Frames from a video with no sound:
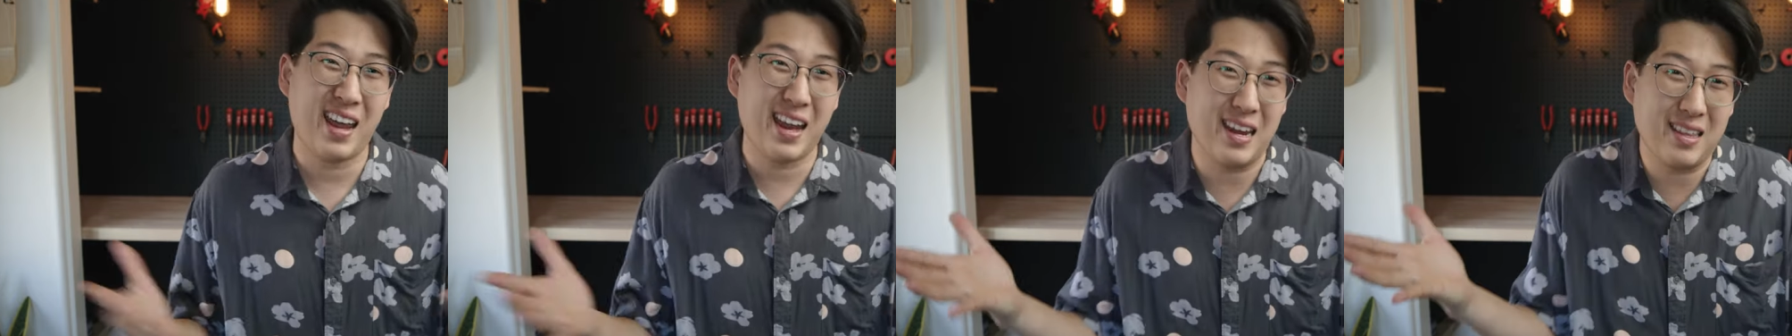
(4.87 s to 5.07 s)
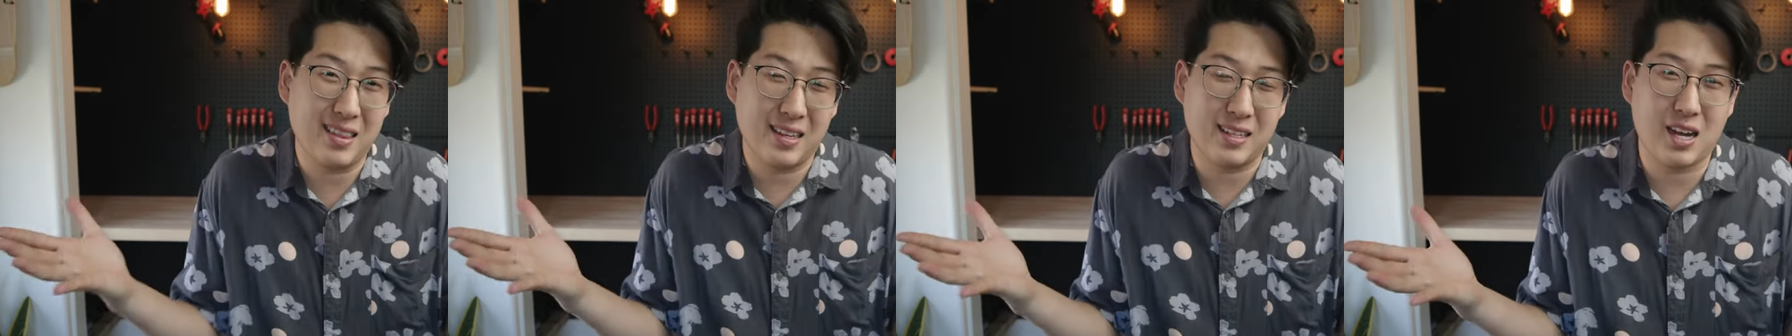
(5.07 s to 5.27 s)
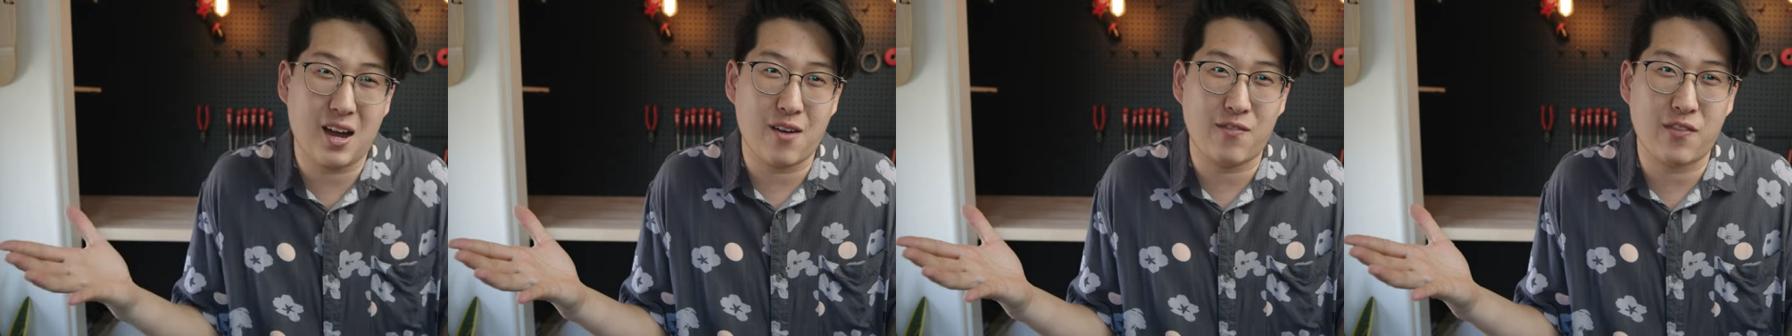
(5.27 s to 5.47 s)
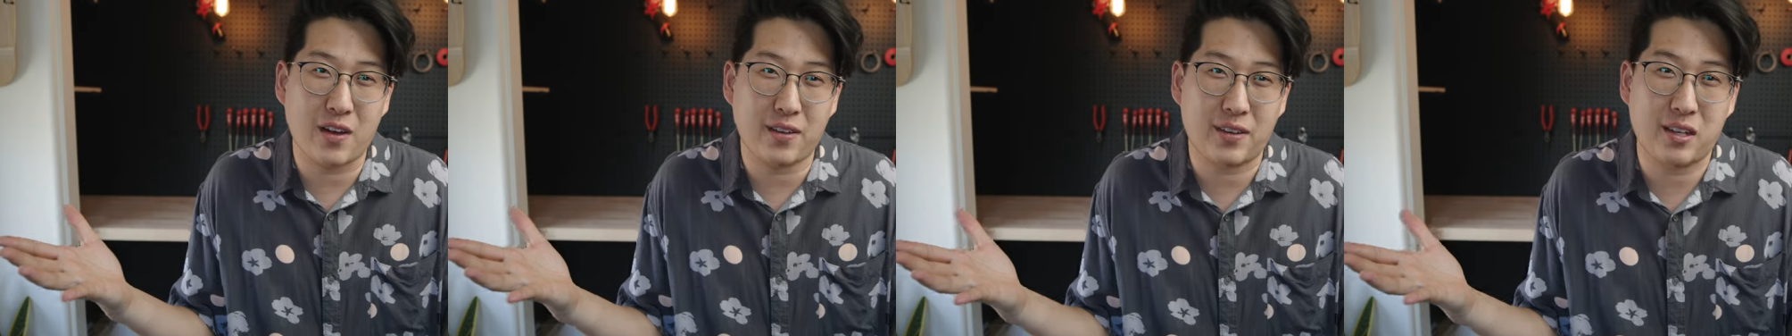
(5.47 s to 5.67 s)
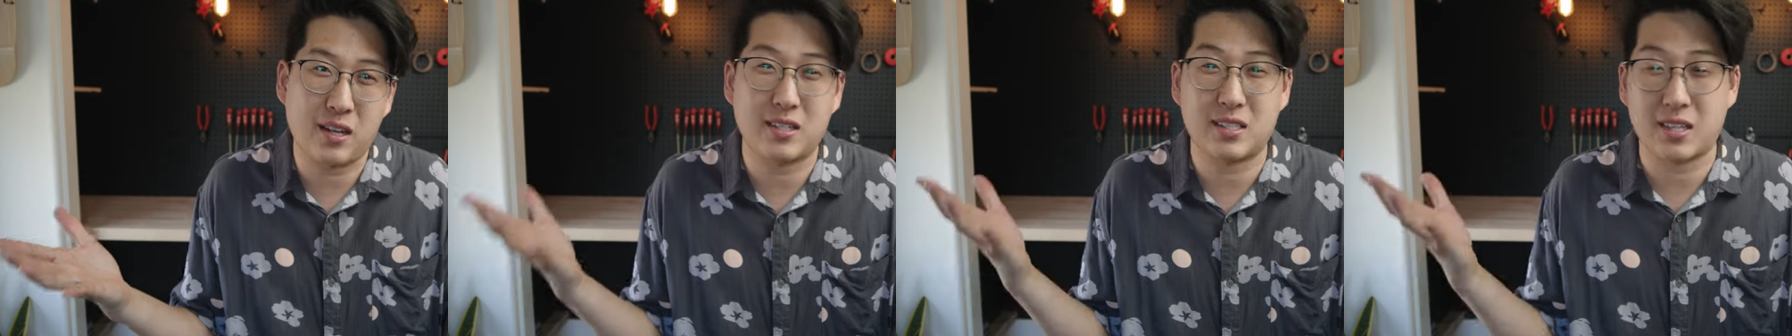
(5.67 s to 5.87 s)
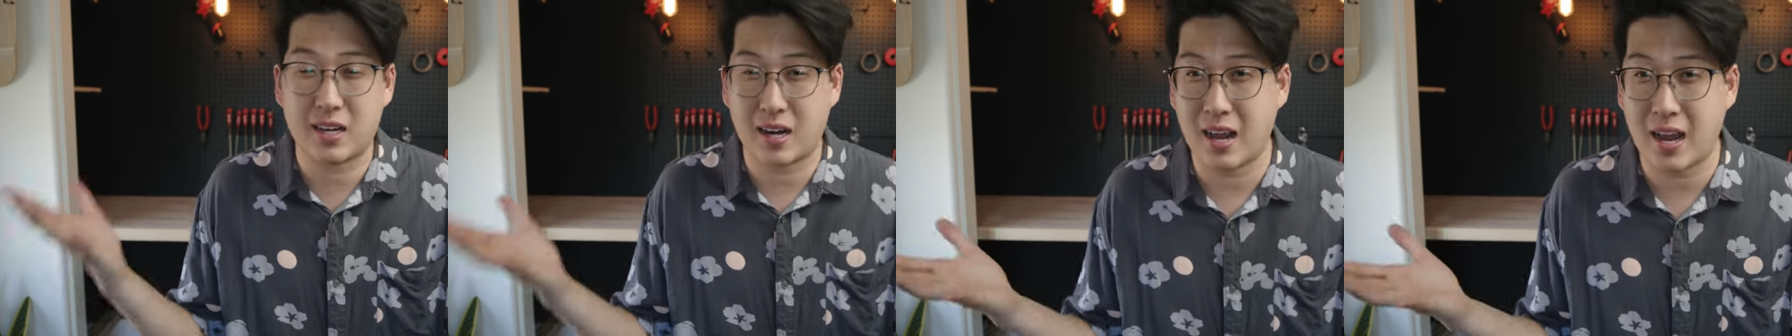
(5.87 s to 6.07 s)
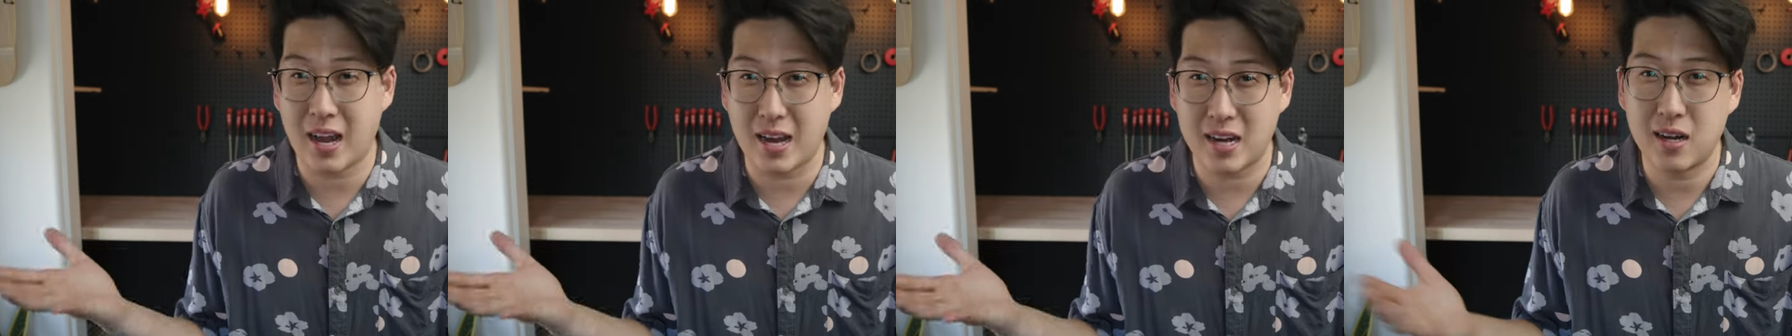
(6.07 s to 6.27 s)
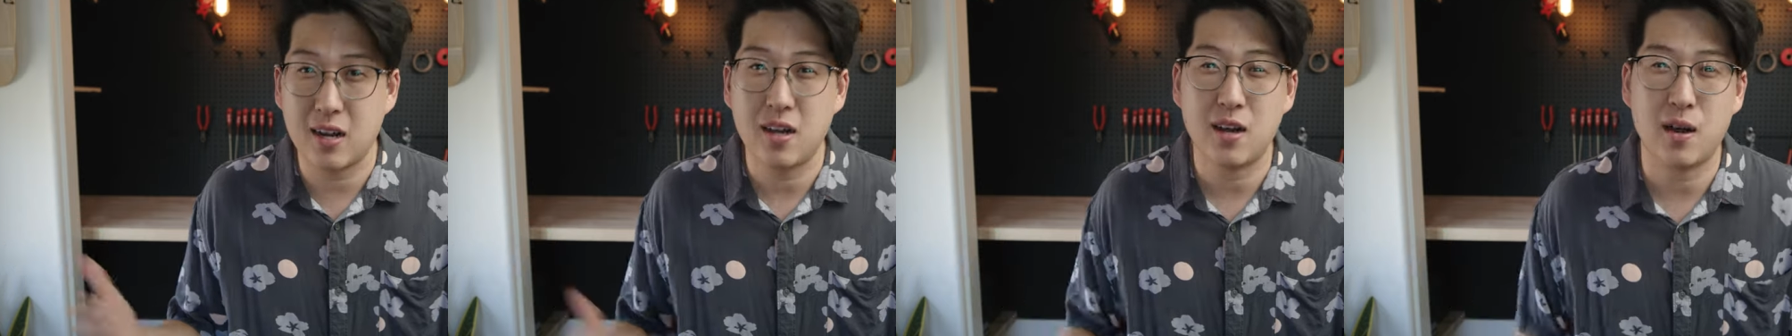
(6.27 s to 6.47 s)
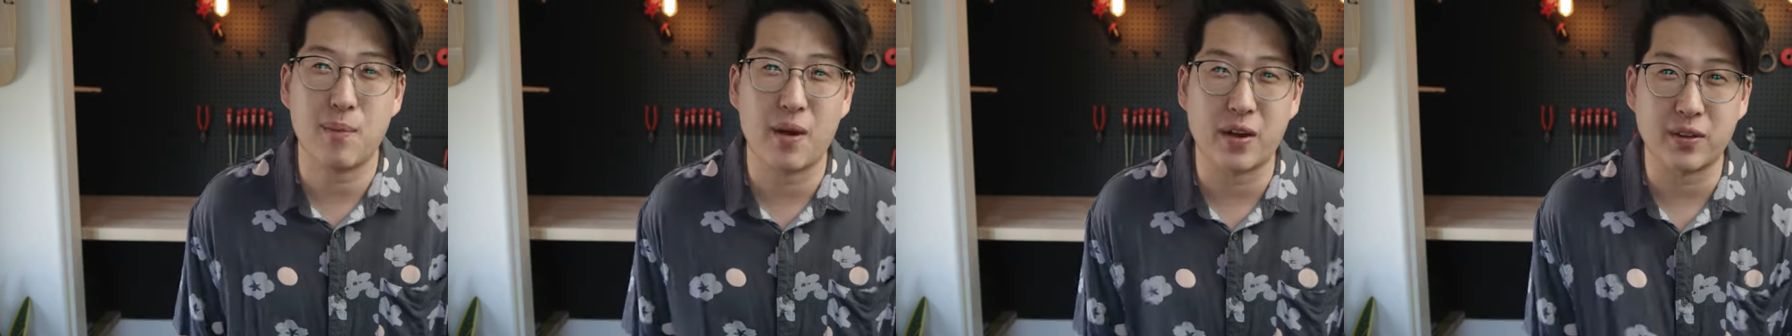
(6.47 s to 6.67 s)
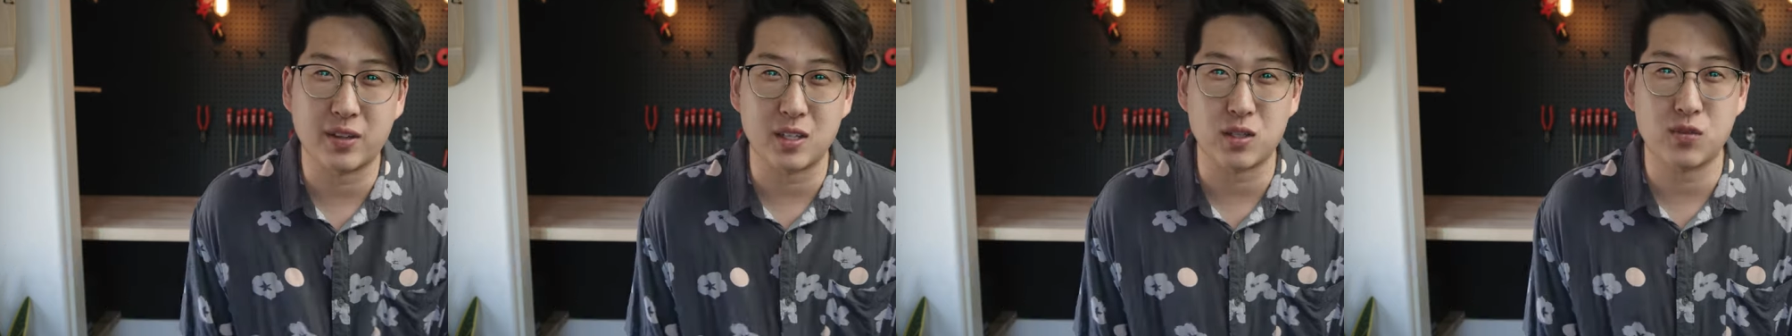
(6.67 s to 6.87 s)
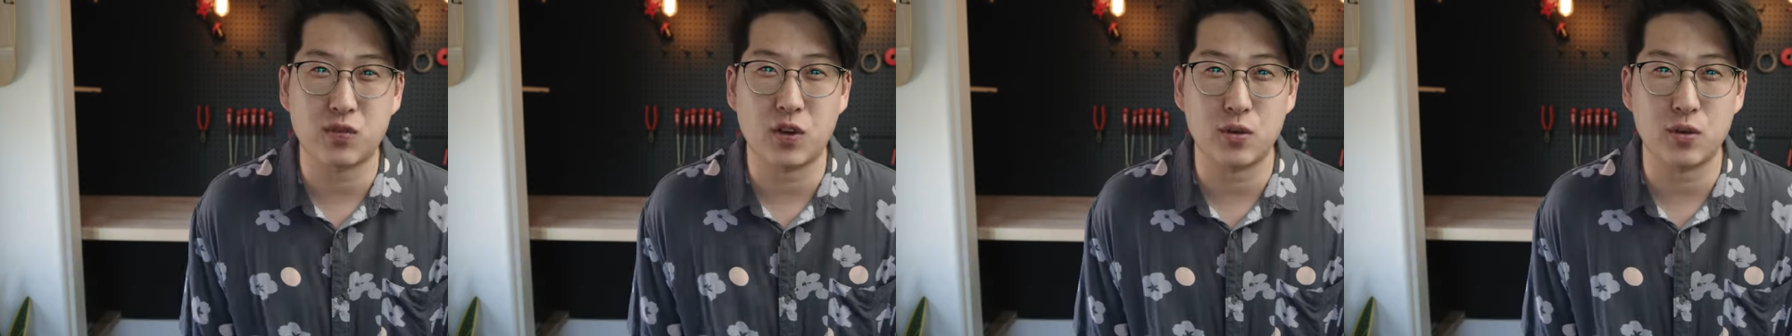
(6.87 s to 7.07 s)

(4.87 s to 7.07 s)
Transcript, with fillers: and the top 5 things that I hate about these